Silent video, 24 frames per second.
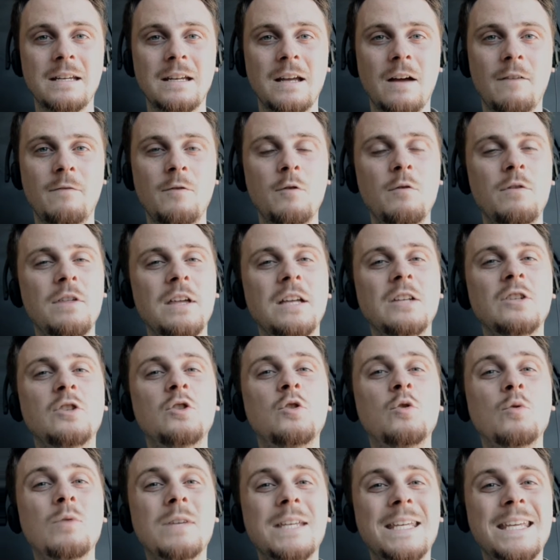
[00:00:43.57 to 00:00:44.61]
A few things
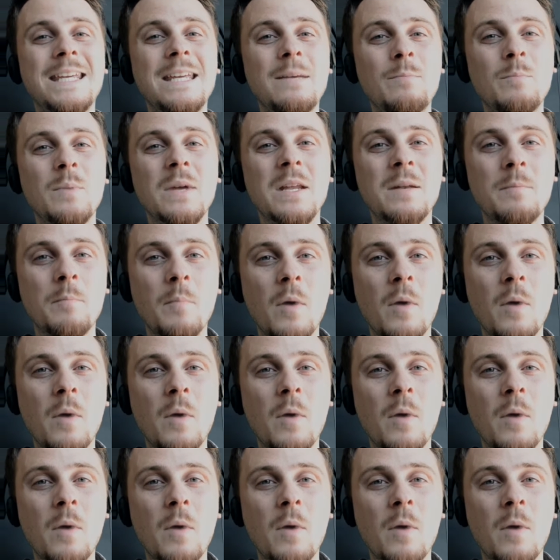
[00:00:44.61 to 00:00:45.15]
to keep in